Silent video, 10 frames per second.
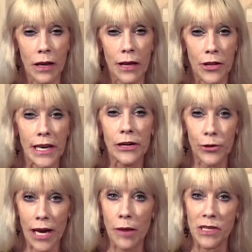The inner
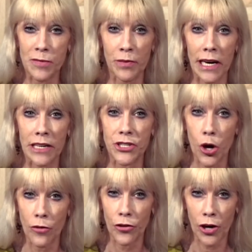game is played to
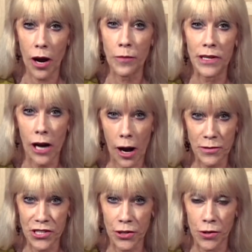overcome the
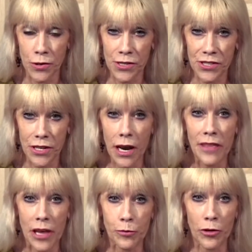obstacles
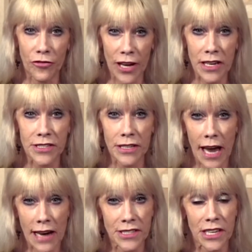that prevent
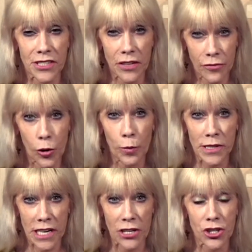accessing full
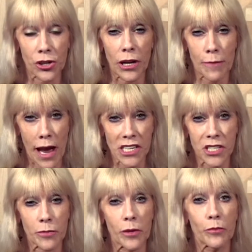potential and
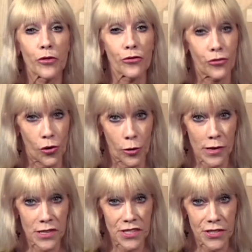maximum
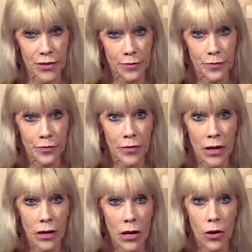performance.
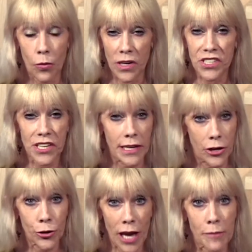Once the
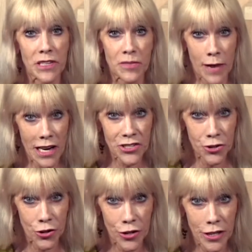inner game is
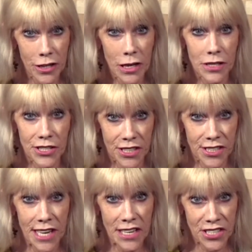mastered,
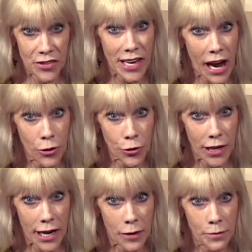success in the outer
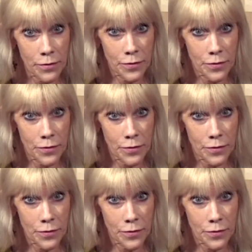game,